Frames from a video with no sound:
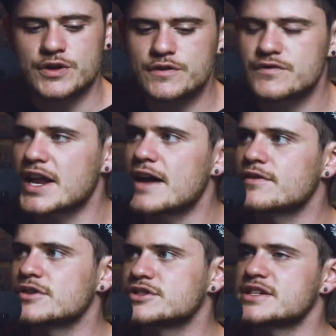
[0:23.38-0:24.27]
If you've
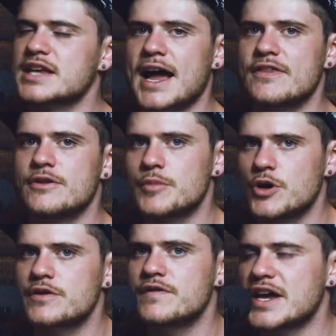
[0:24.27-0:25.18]
never just had the
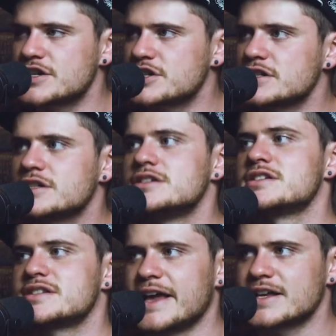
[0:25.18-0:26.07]
motivation to
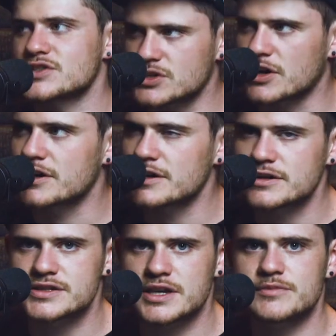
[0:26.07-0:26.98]
just get started
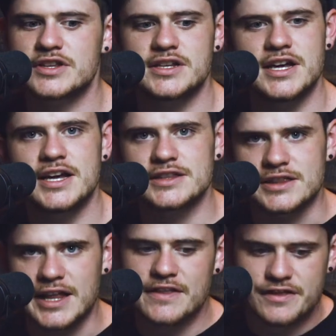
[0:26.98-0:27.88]
on something,
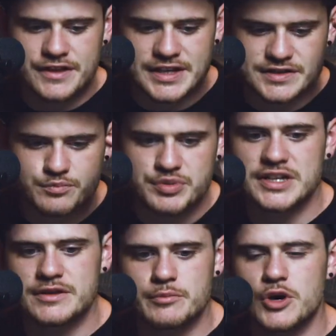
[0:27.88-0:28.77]
let this
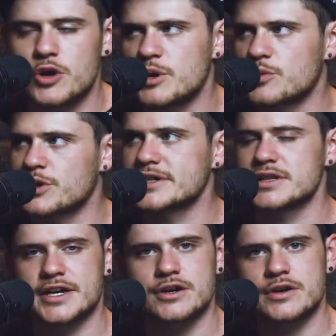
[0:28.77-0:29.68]
be the moment where you're
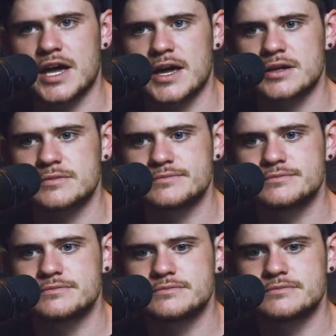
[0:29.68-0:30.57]
like, okay,
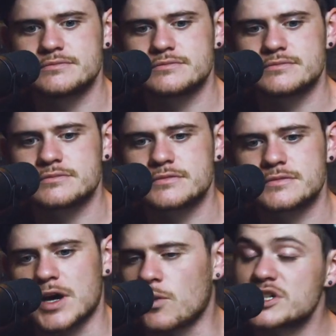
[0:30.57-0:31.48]

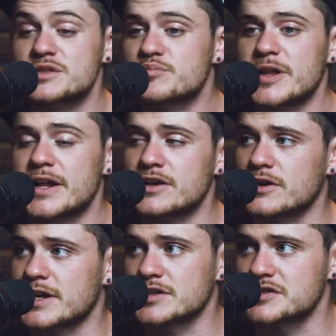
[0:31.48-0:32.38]
I wasn't
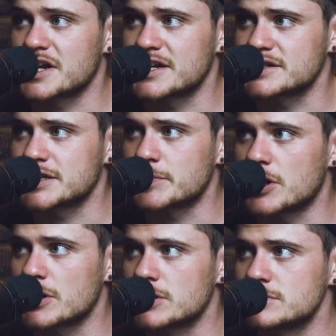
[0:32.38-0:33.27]
planning on exercising
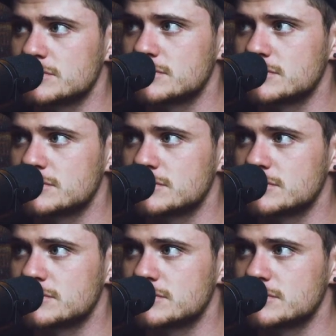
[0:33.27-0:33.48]
tomorrow.